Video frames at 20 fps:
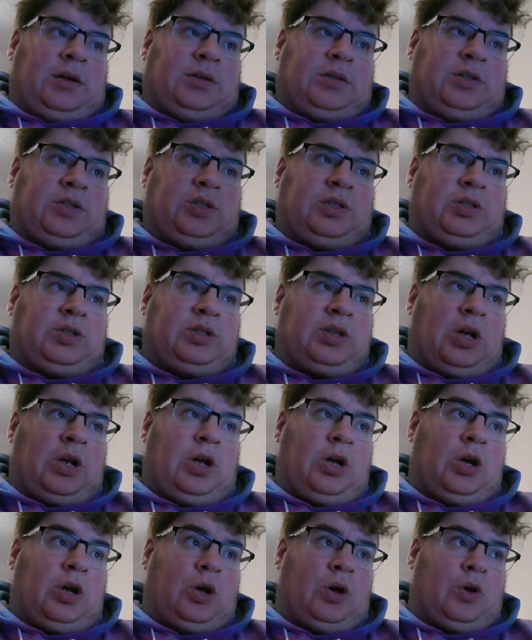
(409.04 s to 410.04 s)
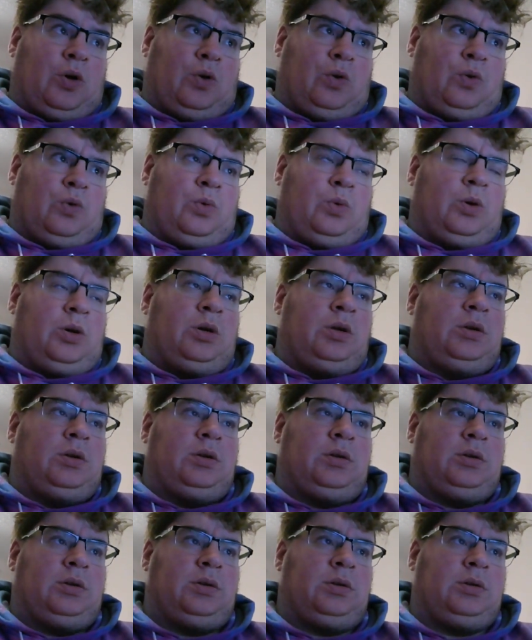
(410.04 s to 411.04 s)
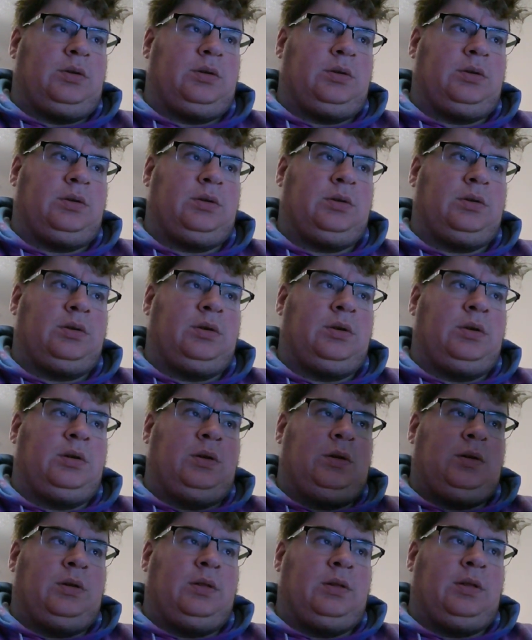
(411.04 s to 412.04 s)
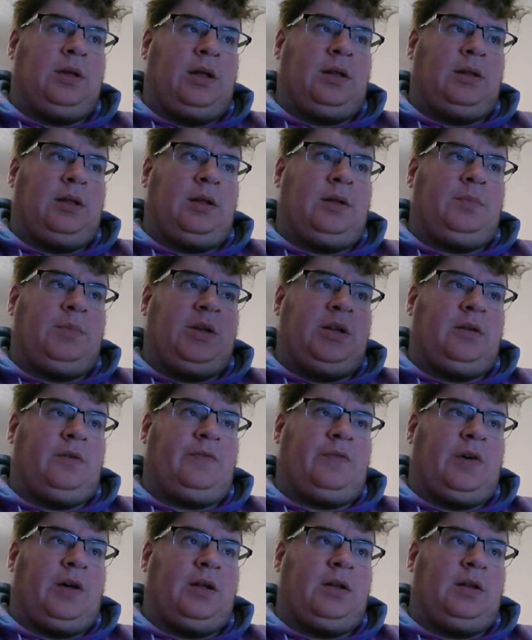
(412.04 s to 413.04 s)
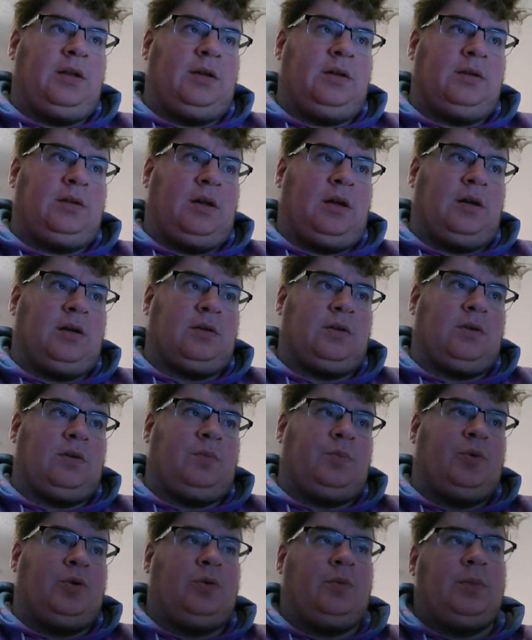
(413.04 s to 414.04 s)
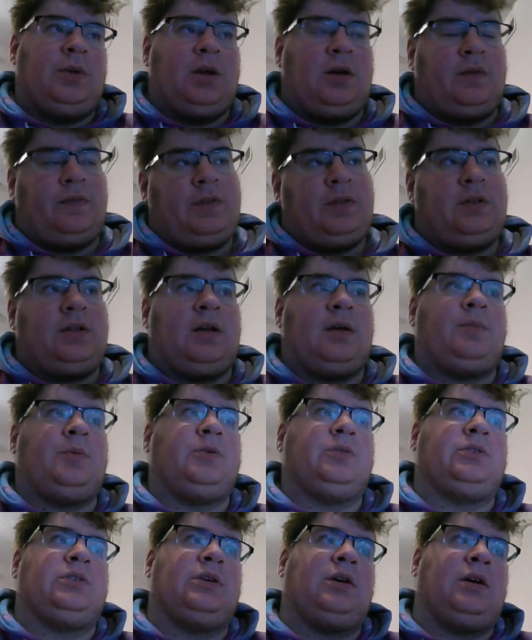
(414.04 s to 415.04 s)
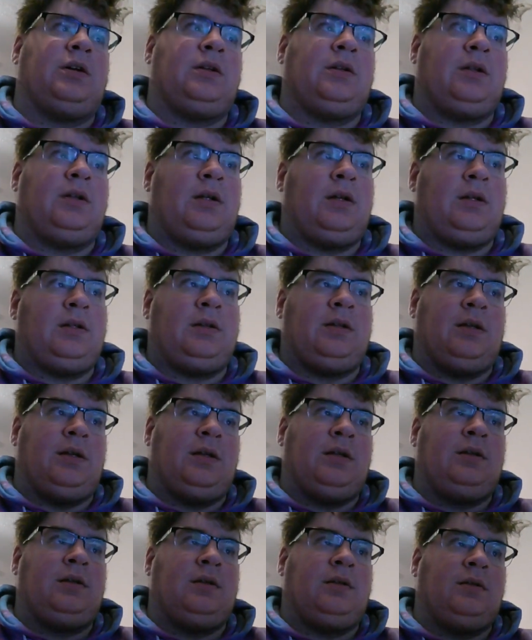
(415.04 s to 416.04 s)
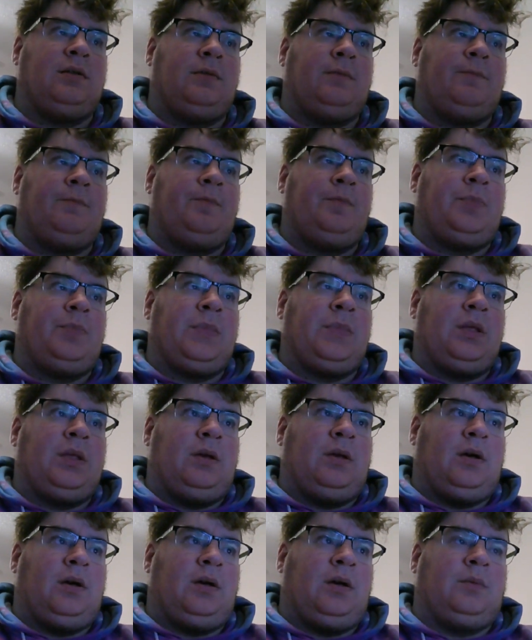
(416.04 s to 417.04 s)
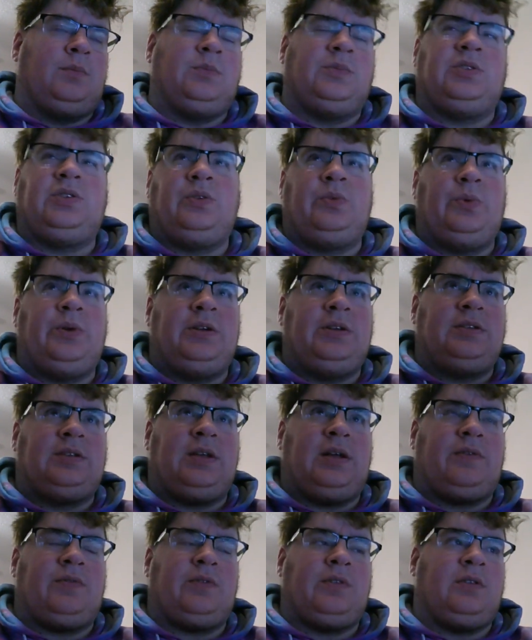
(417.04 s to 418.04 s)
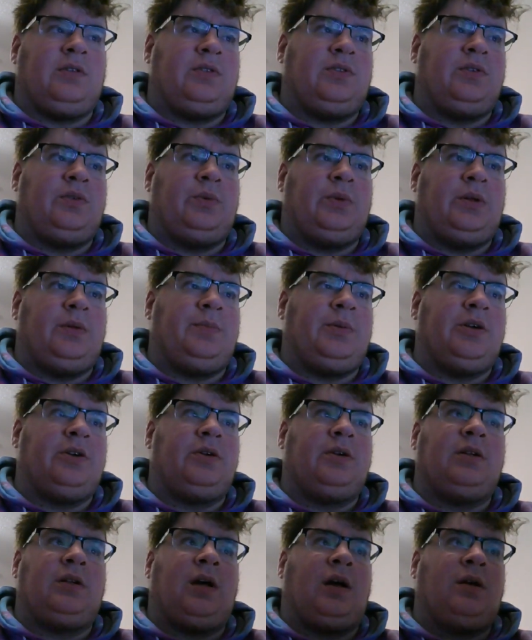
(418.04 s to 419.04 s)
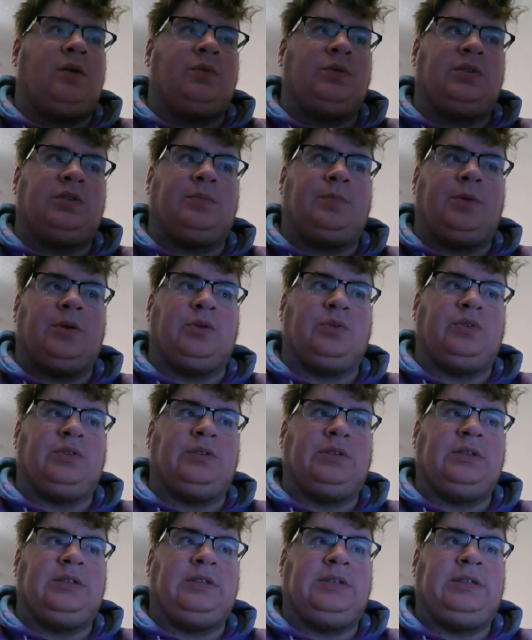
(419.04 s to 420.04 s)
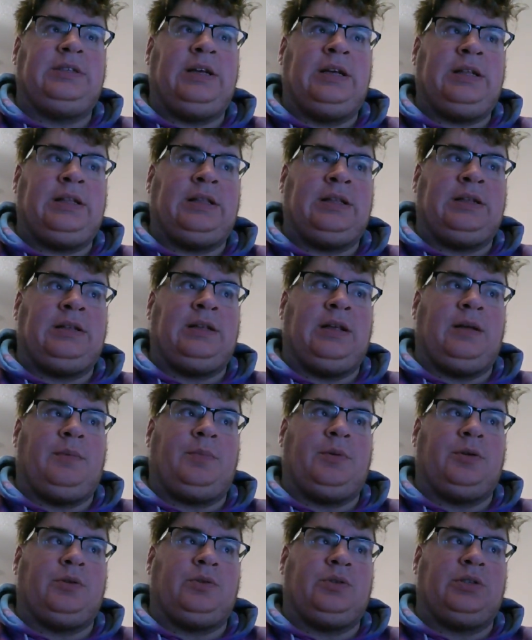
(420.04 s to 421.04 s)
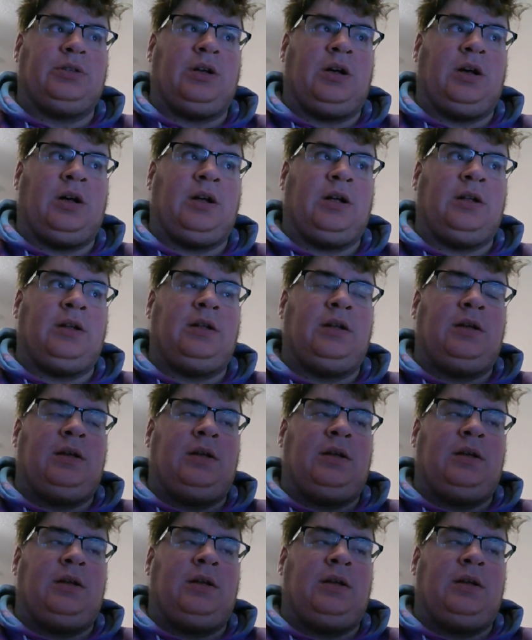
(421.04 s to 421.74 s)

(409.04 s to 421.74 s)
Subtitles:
So that led me to finding a doctor to pull me off the Depo shot, and I did. And 2 weeks after the 2-week period I was supposed to get the Depo shot,